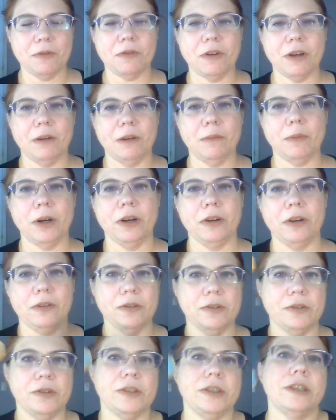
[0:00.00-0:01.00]
quantum
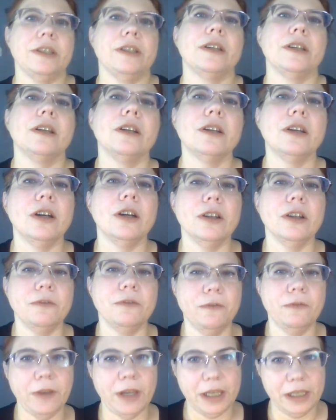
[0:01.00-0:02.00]
particles called
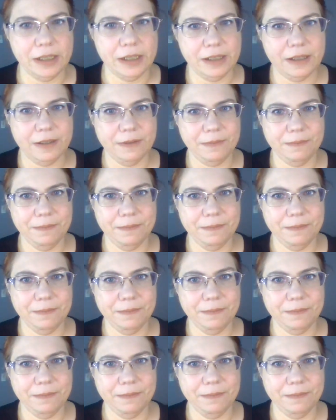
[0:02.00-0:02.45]
fuzz.